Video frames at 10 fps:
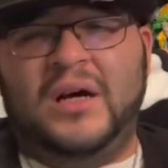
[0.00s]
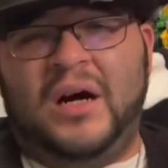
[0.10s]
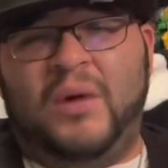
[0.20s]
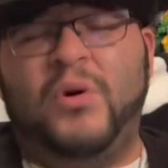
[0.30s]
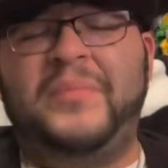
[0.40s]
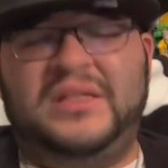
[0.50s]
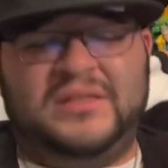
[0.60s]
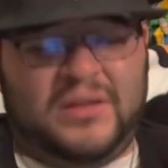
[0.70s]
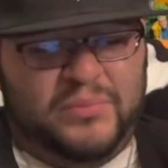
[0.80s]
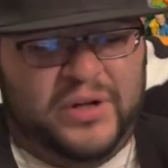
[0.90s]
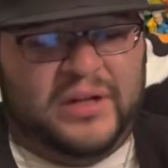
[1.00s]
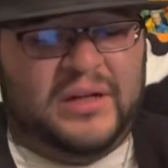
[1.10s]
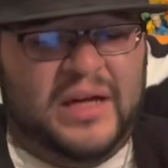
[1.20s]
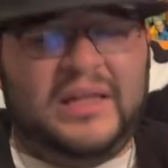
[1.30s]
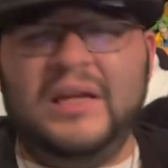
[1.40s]
Uh, One Piece is on break.
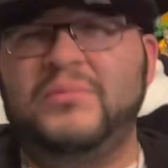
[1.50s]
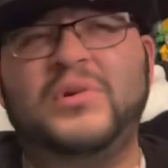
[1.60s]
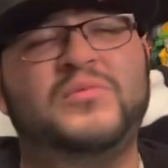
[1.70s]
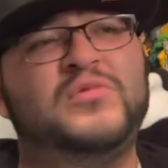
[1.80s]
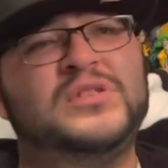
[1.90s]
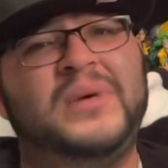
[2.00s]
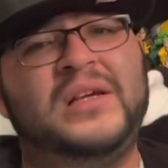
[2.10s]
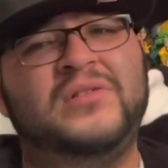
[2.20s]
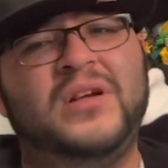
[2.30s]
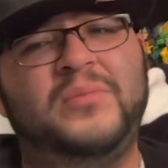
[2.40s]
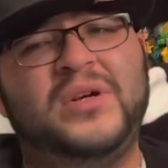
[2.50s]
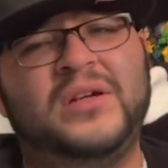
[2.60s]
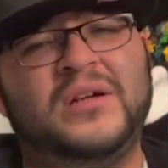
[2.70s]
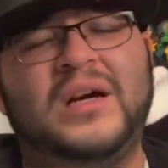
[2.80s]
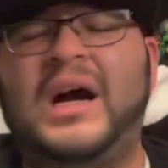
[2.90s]
I think. Well, was my hair on break?
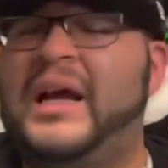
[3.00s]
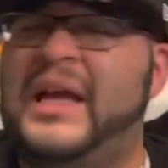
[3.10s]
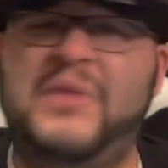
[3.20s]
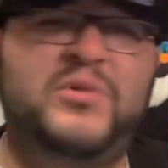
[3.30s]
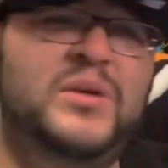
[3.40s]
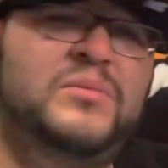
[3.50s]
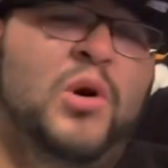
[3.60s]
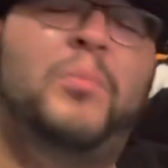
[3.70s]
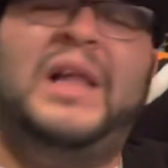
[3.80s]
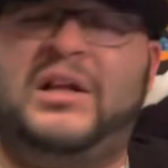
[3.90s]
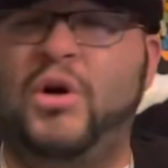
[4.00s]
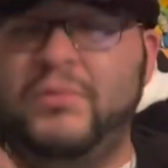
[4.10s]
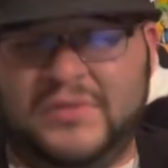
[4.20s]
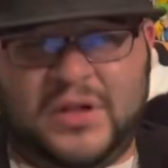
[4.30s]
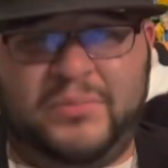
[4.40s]
I can't really. No, Black
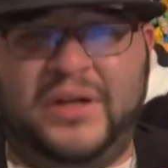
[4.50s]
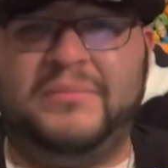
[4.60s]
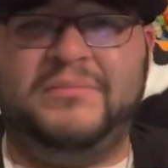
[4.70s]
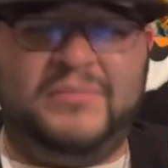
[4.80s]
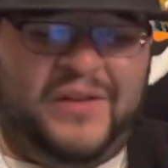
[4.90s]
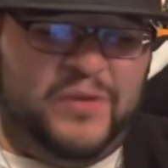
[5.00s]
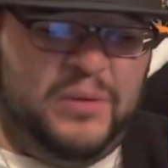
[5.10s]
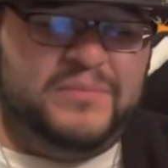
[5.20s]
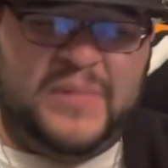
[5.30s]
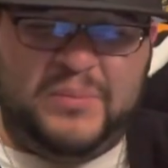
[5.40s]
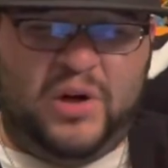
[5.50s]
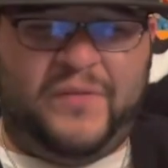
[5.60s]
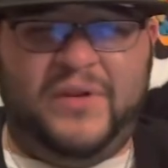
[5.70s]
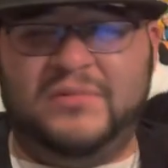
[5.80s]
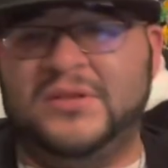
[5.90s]
Clover is on break. My fault. I'm all
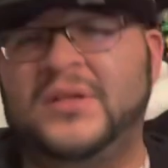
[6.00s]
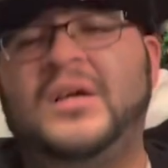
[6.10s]
confused.